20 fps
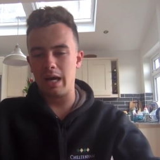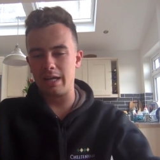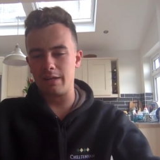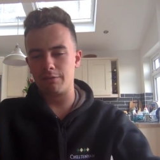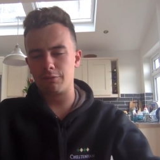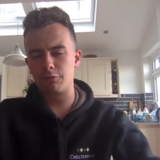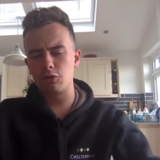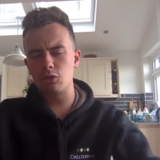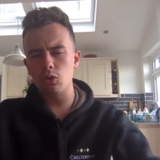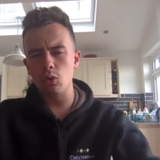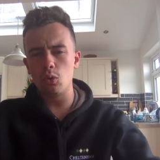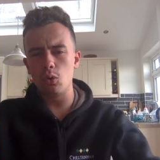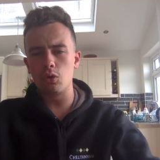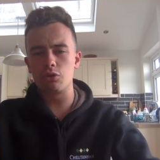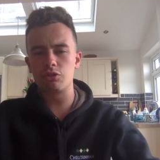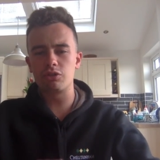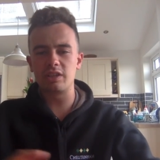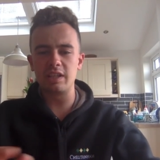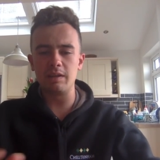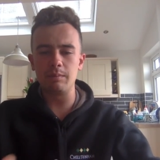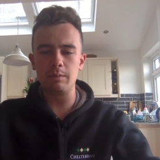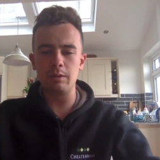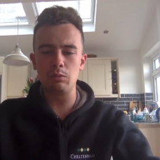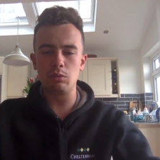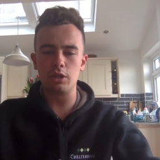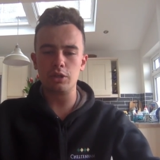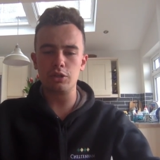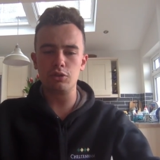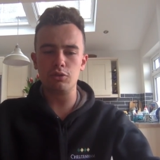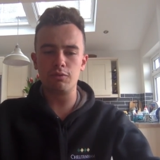and of course, give me
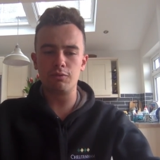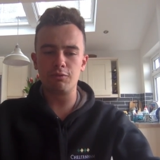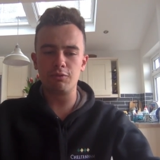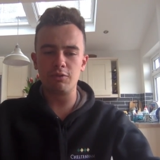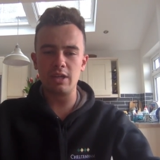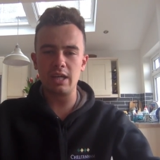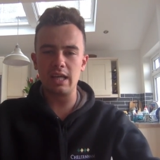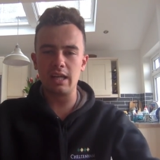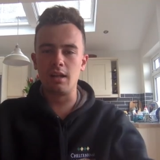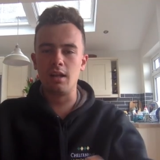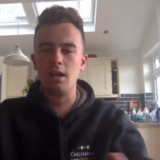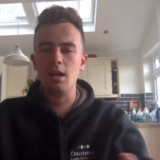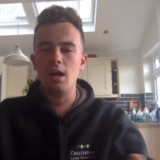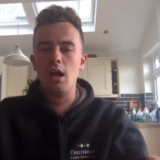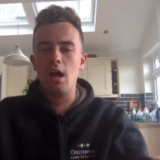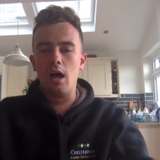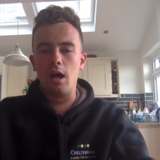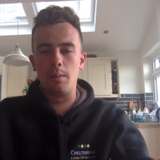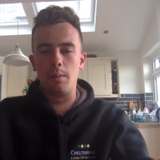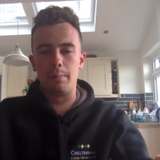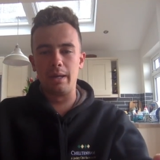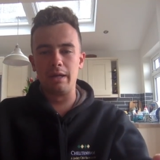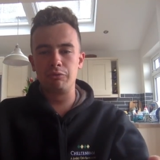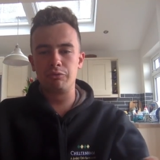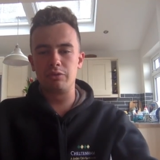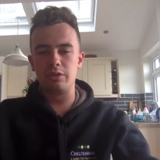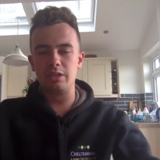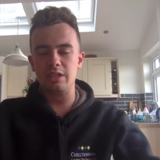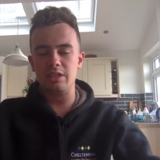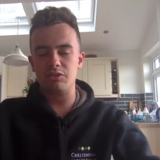what you feel
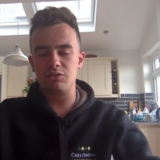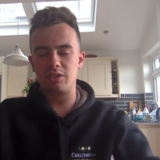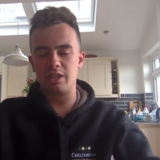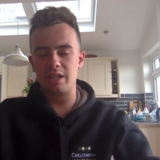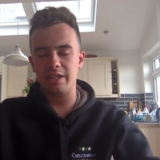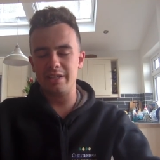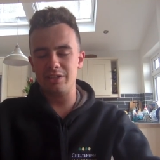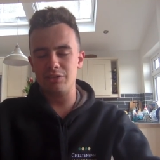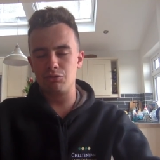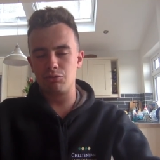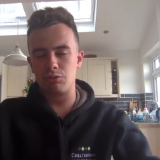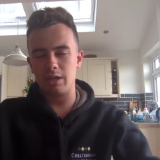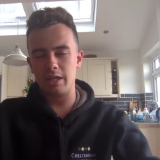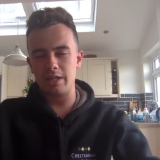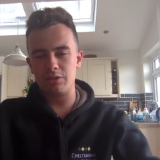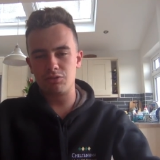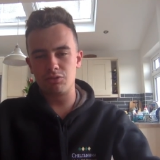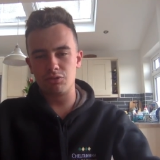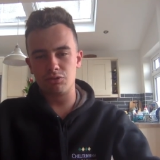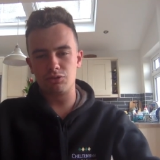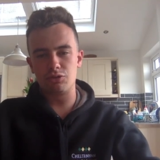about these Guineas races.